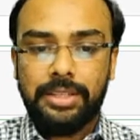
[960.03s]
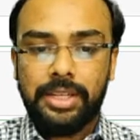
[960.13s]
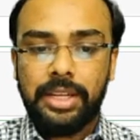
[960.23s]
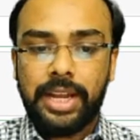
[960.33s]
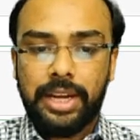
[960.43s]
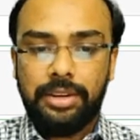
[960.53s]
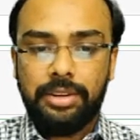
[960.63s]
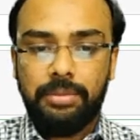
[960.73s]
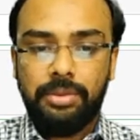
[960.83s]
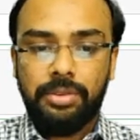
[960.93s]
an
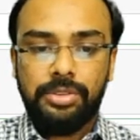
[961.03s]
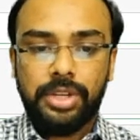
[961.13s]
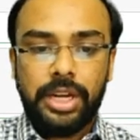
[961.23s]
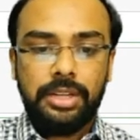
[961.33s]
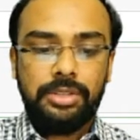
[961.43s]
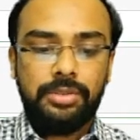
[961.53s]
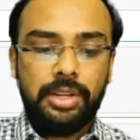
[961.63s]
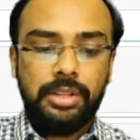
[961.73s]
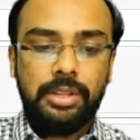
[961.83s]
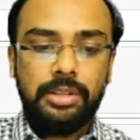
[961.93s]
attribute. So let us
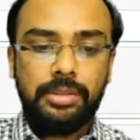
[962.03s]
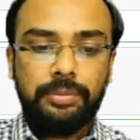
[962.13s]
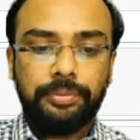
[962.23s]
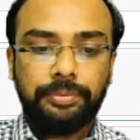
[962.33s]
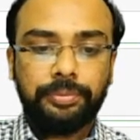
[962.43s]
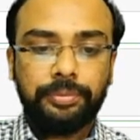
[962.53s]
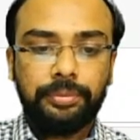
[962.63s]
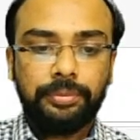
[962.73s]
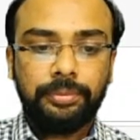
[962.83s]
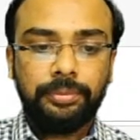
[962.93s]
run this.
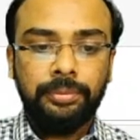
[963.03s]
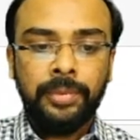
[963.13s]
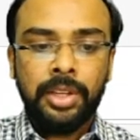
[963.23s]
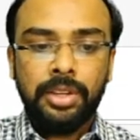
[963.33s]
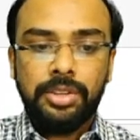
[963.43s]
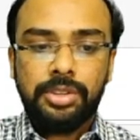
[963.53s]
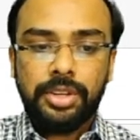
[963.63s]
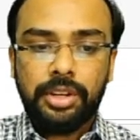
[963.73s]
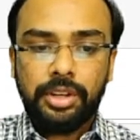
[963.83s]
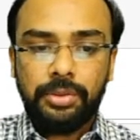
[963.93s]
So
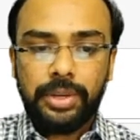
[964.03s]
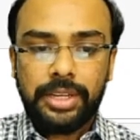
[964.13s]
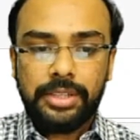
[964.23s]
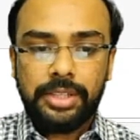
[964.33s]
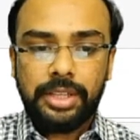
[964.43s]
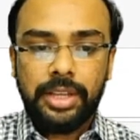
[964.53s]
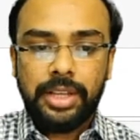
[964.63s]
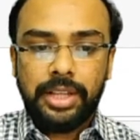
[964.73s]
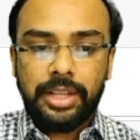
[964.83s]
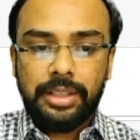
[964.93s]
here you can see
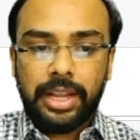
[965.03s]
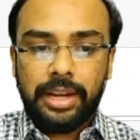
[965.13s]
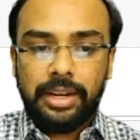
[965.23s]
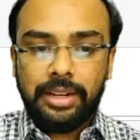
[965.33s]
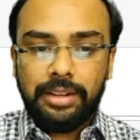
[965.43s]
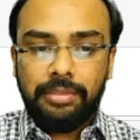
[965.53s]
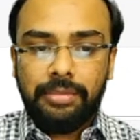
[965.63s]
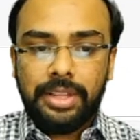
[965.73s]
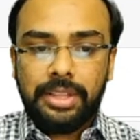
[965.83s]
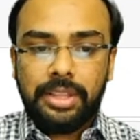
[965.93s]
that
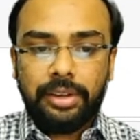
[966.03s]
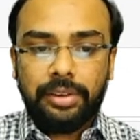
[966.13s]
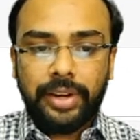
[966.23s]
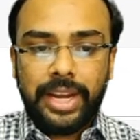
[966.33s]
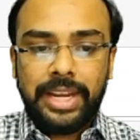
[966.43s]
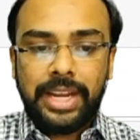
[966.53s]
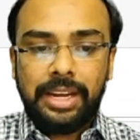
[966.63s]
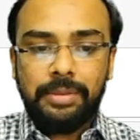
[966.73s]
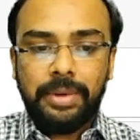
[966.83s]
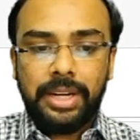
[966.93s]
with the rank
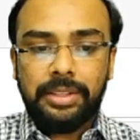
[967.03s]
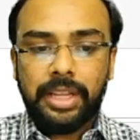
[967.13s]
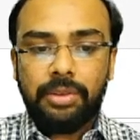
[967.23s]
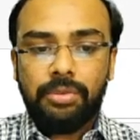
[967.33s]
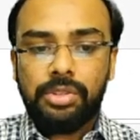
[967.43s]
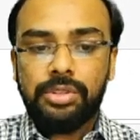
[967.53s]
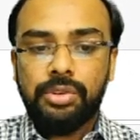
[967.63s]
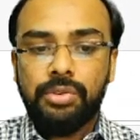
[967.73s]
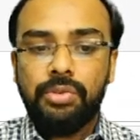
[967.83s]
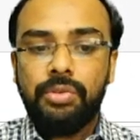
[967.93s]
element there was
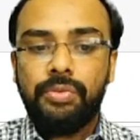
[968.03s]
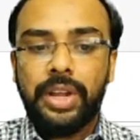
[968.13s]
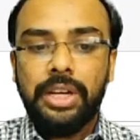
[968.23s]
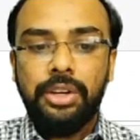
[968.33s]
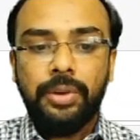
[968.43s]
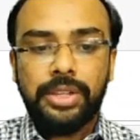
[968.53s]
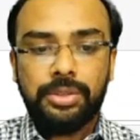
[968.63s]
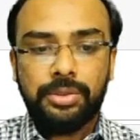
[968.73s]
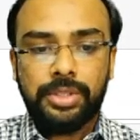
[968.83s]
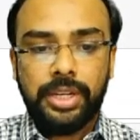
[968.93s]
no value
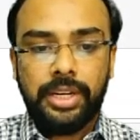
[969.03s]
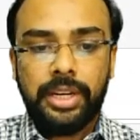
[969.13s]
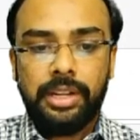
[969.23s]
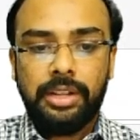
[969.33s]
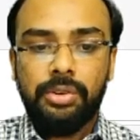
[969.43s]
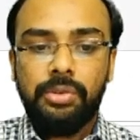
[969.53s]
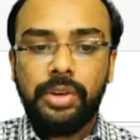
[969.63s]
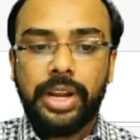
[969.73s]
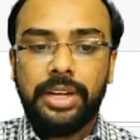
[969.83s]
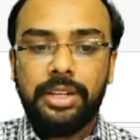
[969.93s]
associated,
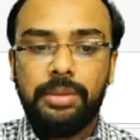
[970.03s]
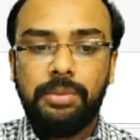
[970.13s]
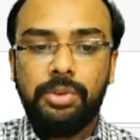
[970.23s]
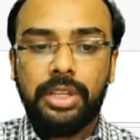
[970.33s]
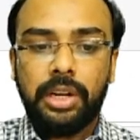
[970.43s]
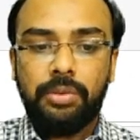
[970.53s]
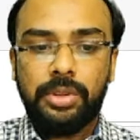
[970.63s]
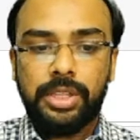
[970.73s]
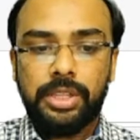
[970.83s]
no attribute that was